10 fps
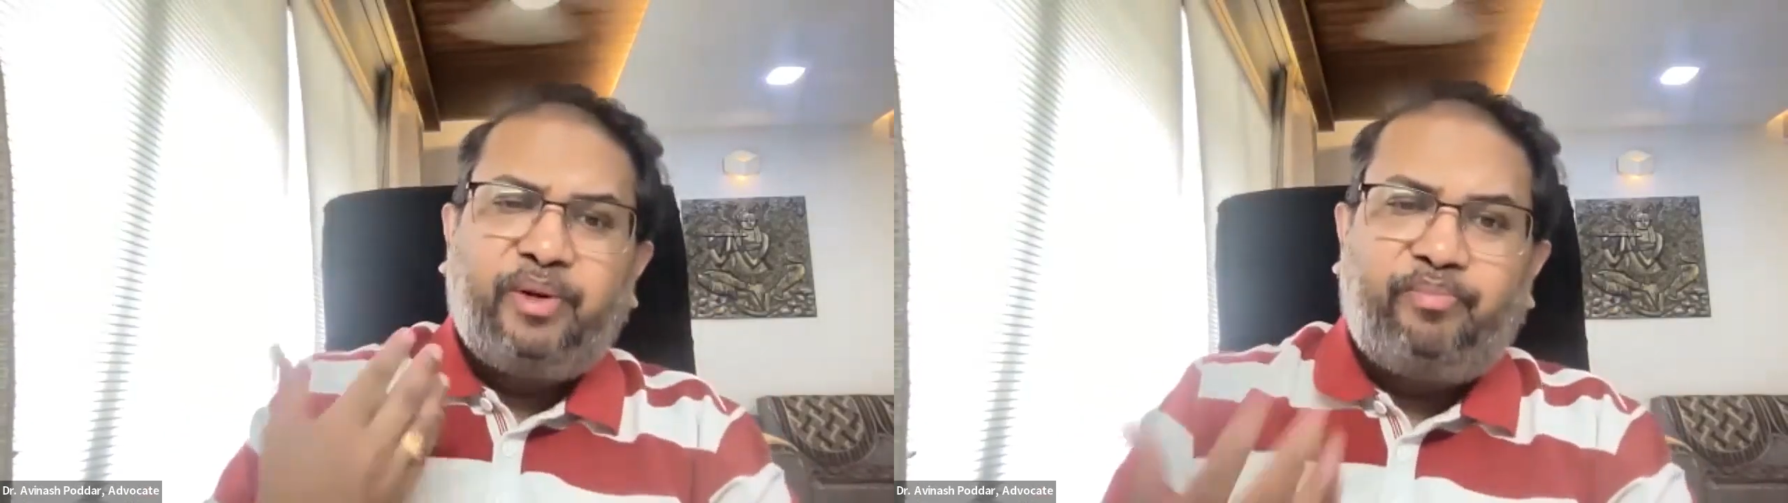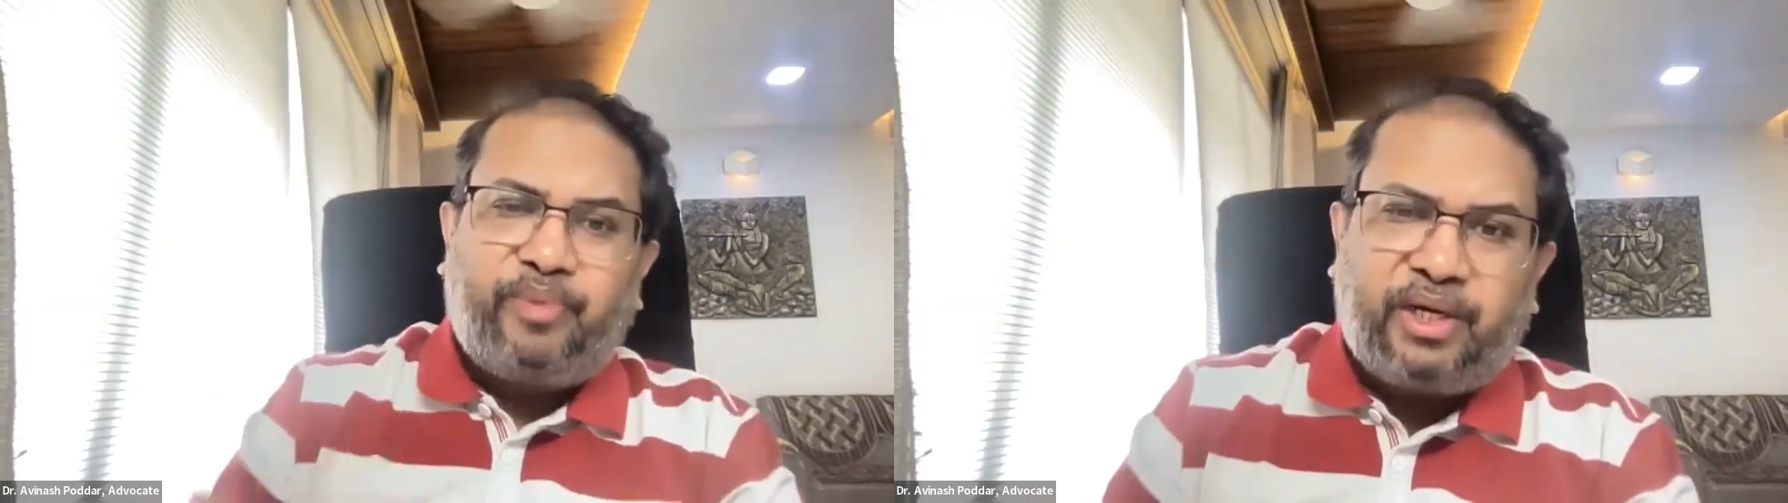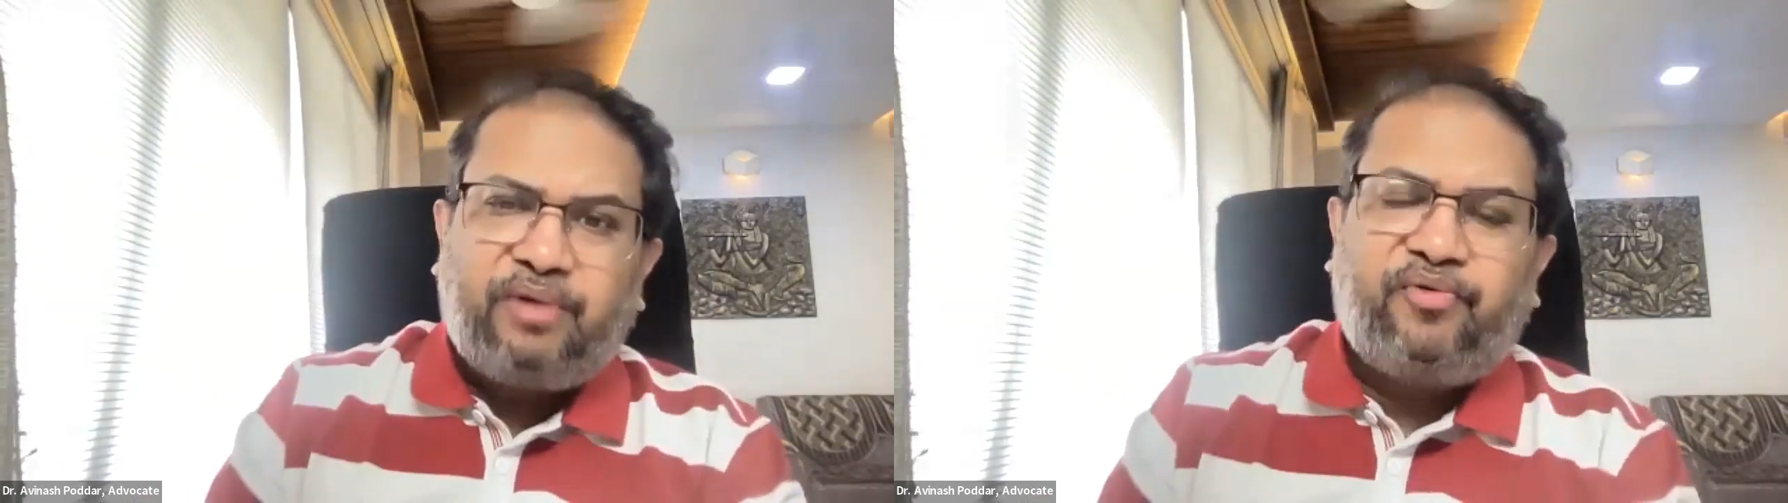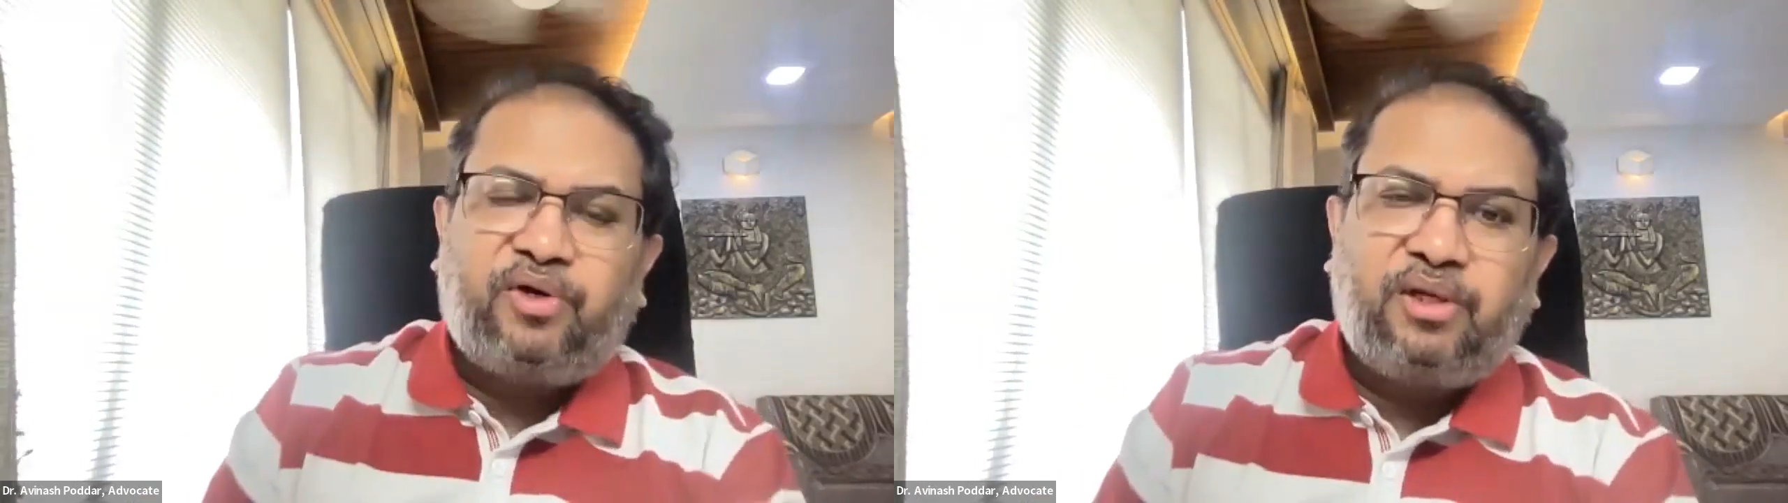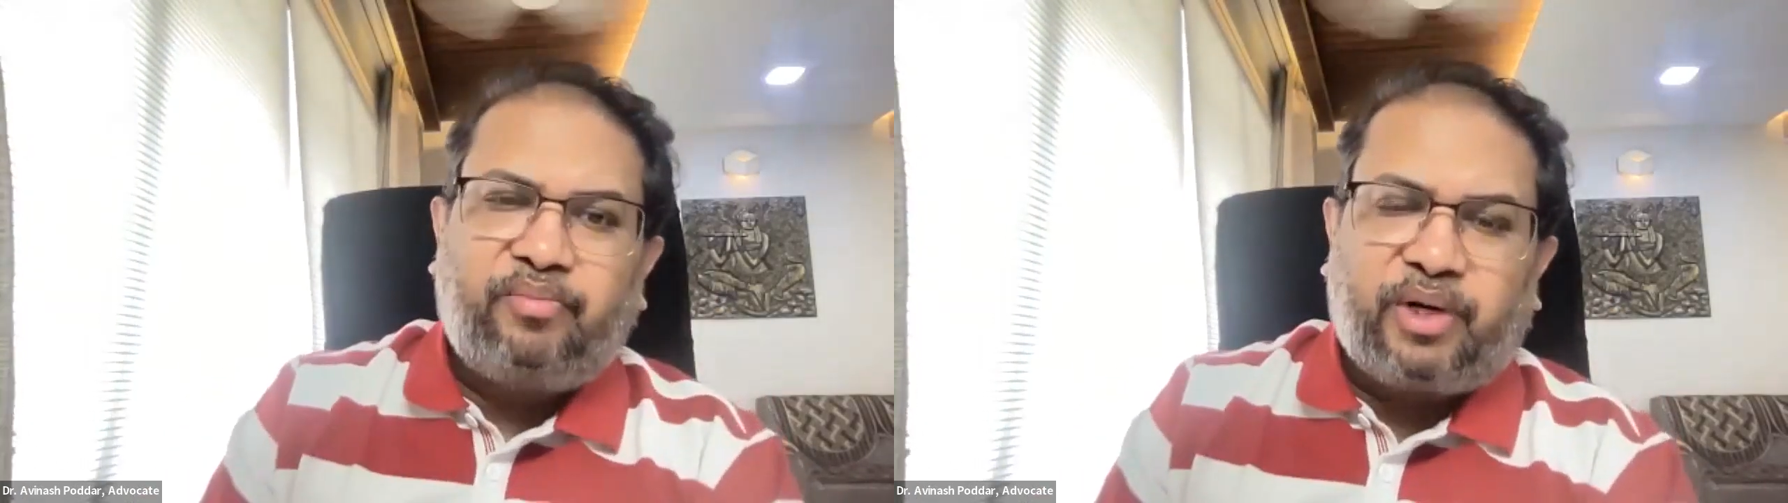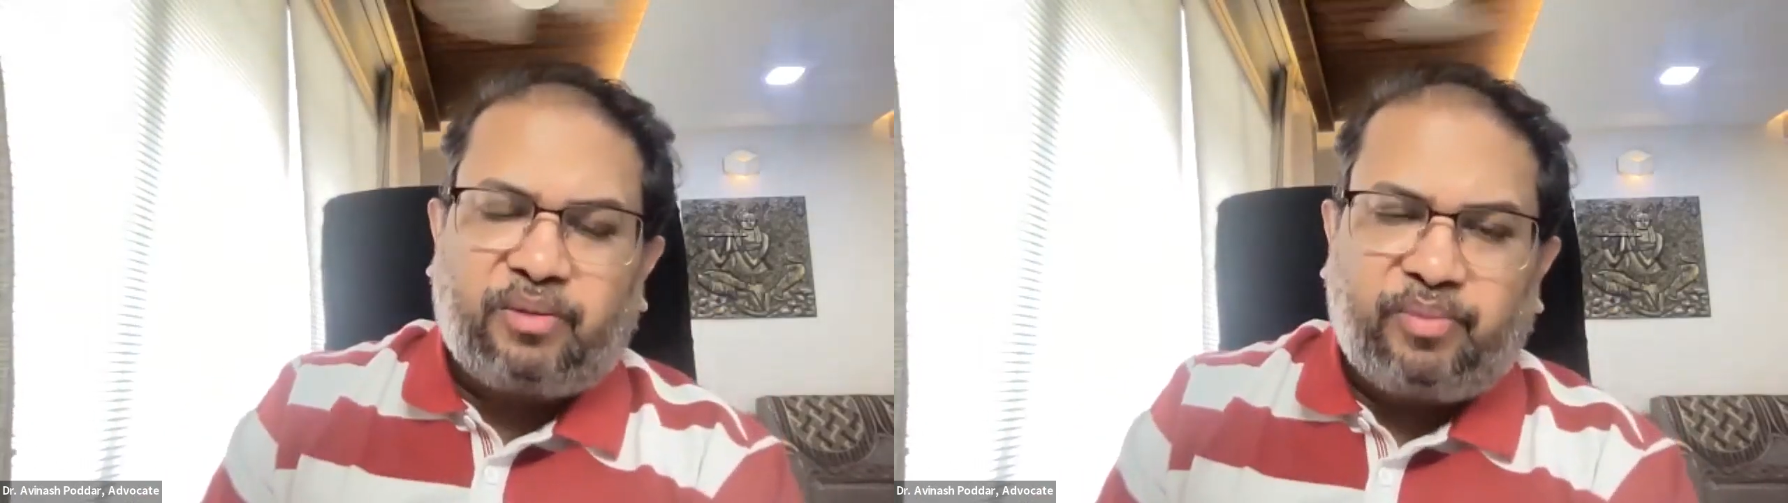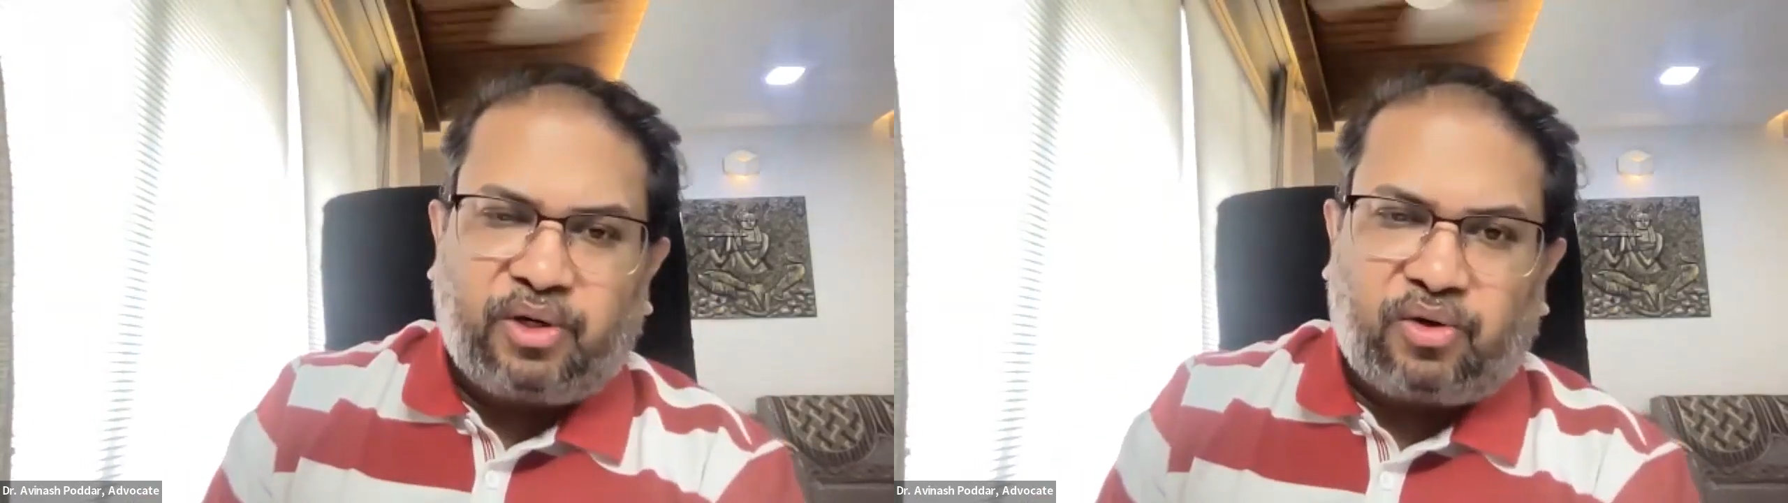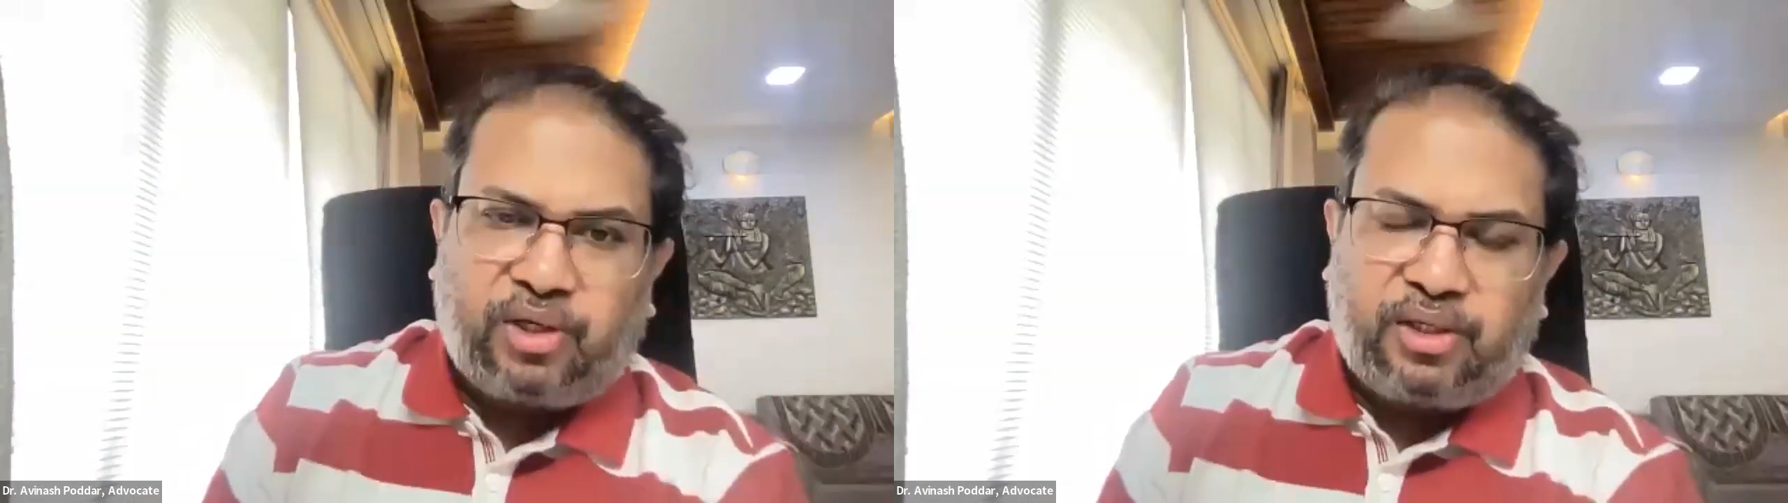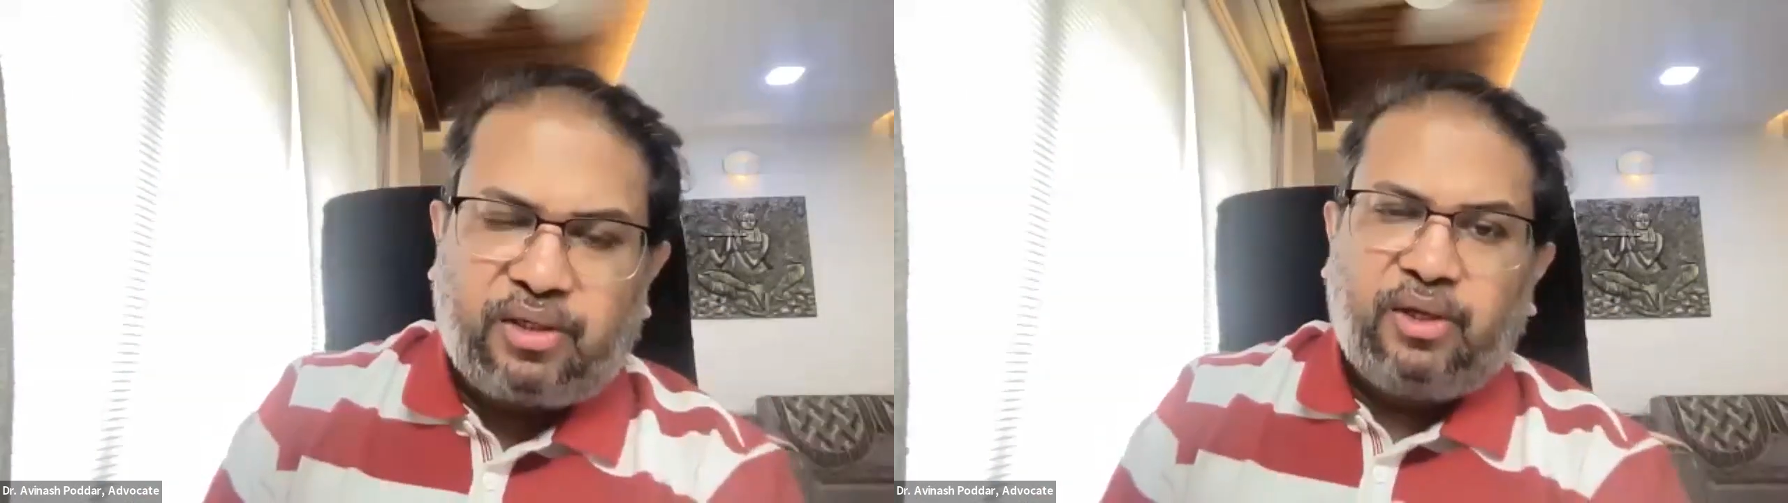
prepared for the department audit